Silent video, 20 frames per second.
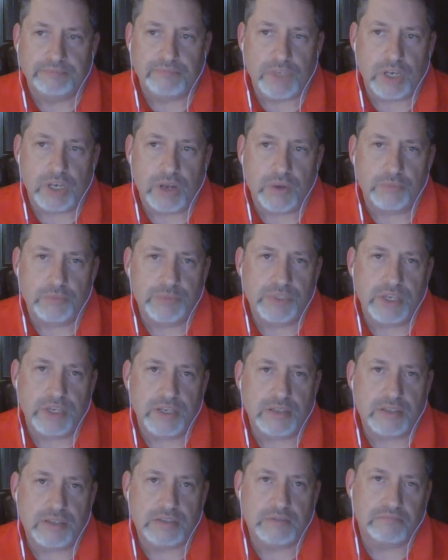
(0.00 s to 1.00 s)
you know,
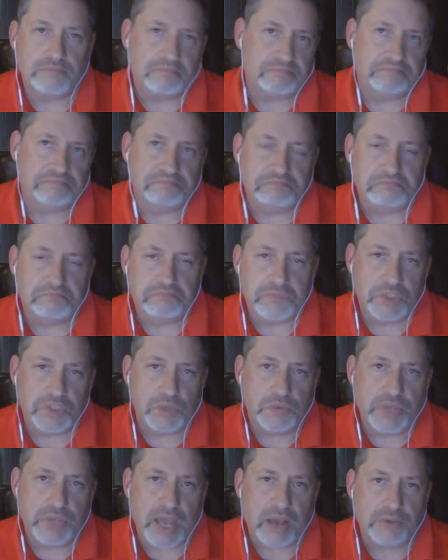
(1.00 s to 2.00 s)
since
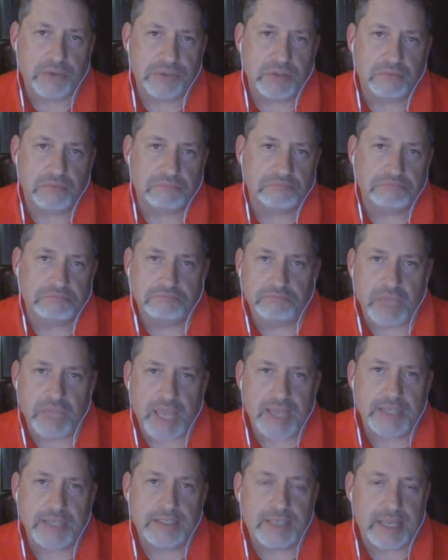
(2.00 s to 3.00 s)

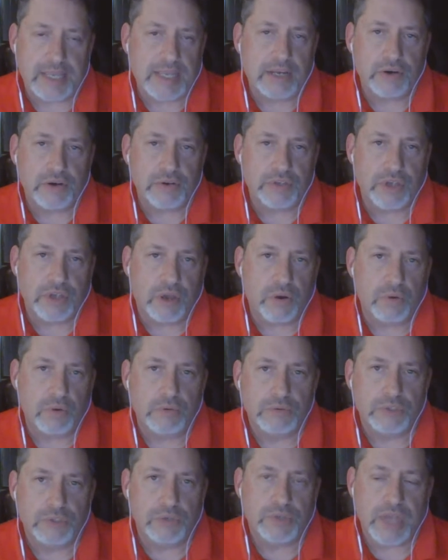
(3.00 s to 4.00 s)
2018 or so,
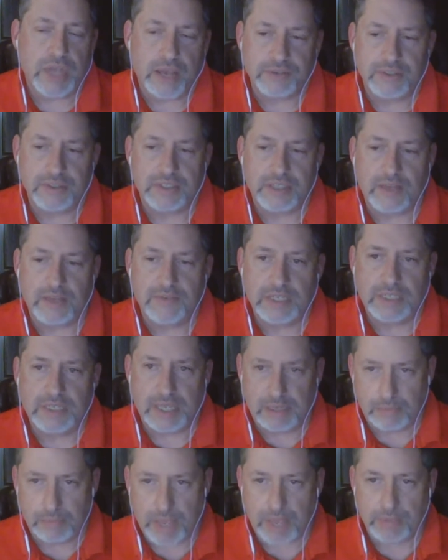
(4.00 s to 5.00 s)

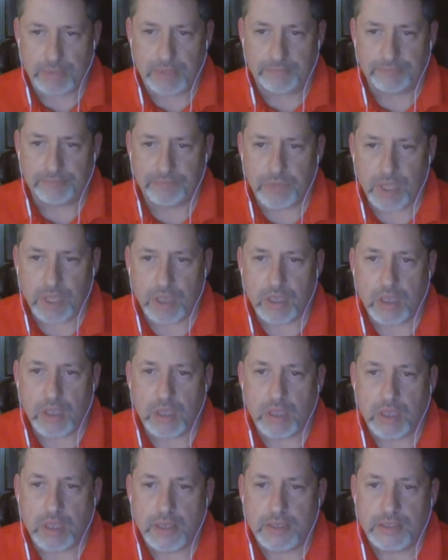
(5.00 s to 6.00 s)
2017 maybe.
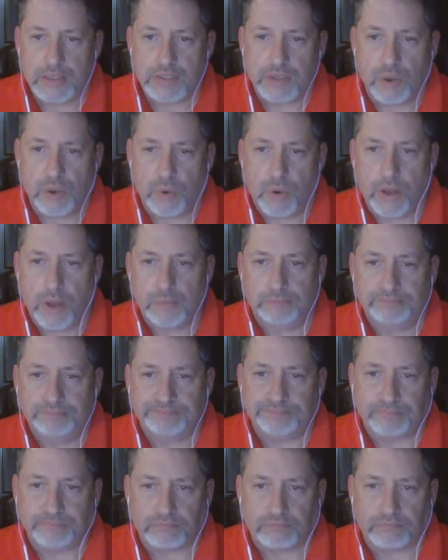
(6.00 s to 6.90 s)
So,